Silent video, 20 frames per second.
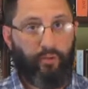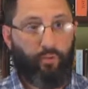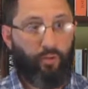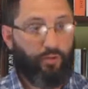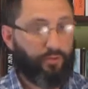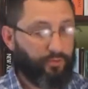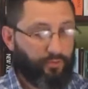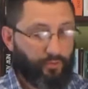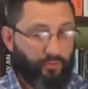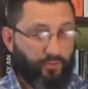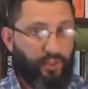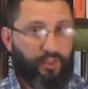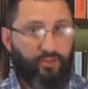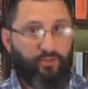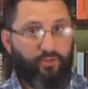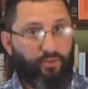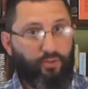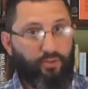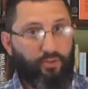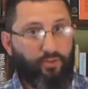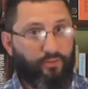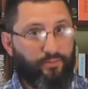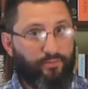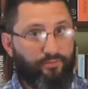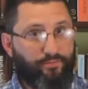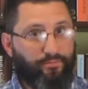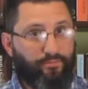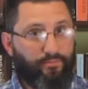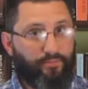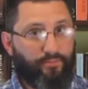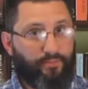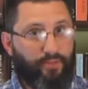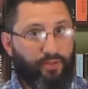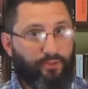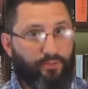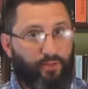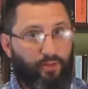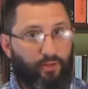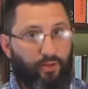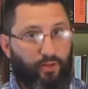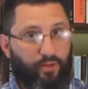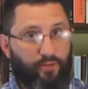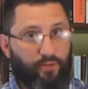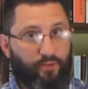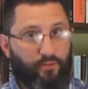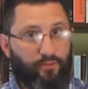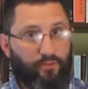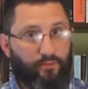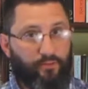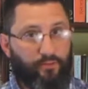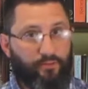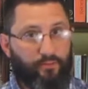It wasn't created for you if you're lost.